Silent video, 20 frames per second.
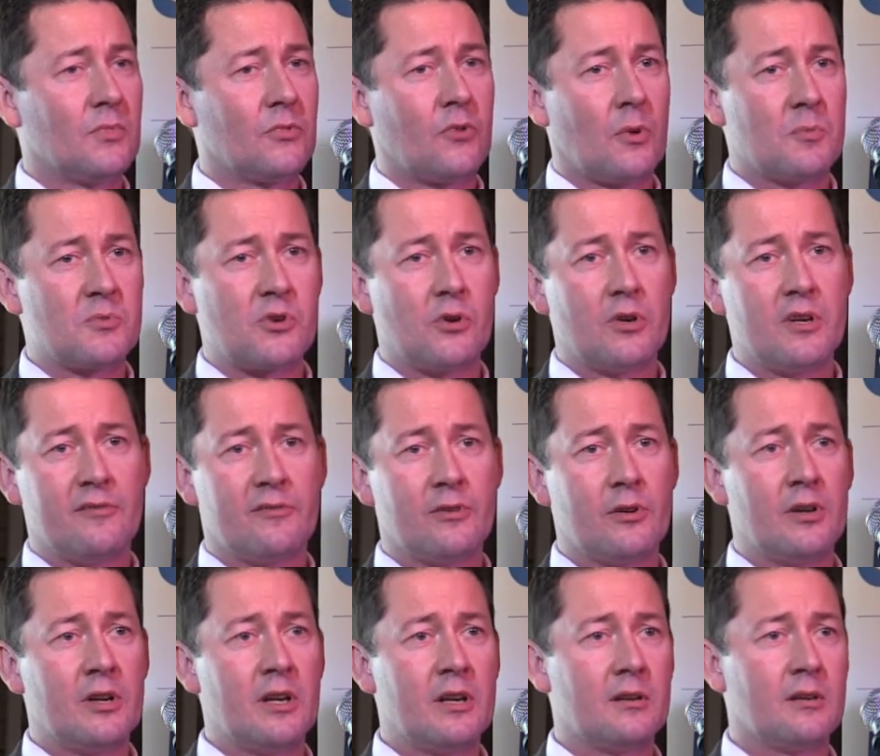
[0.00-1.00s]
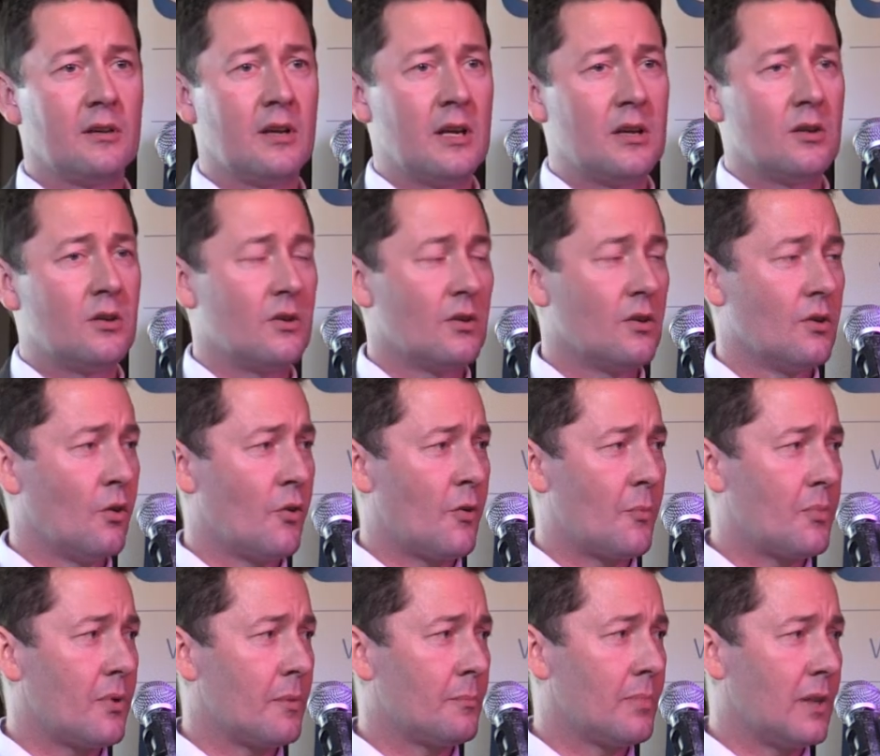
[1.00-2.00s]
So I'm sure you've heard in
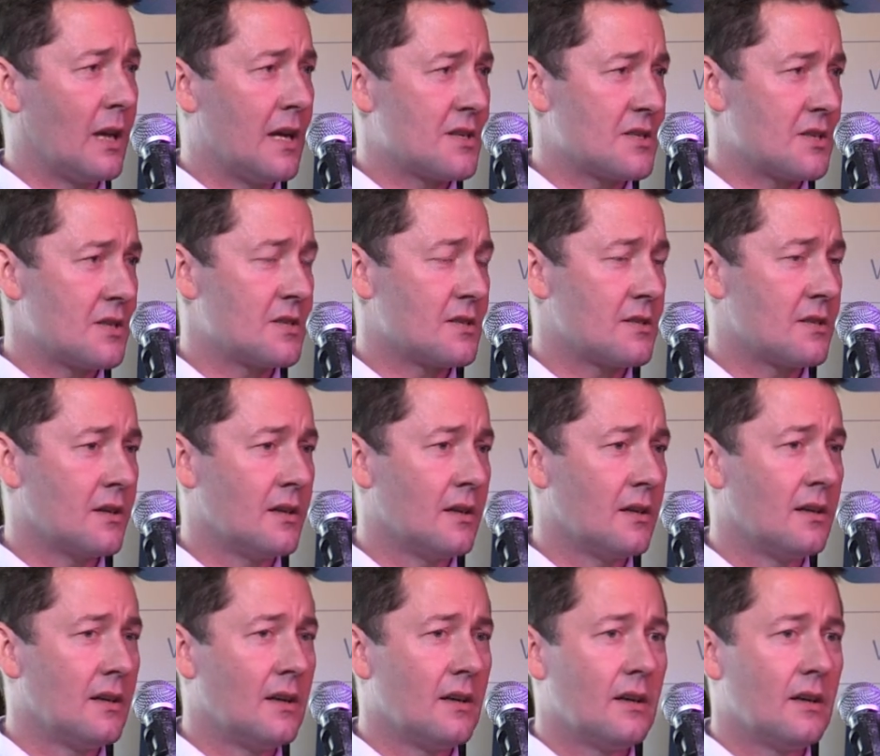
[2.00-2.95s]
other places that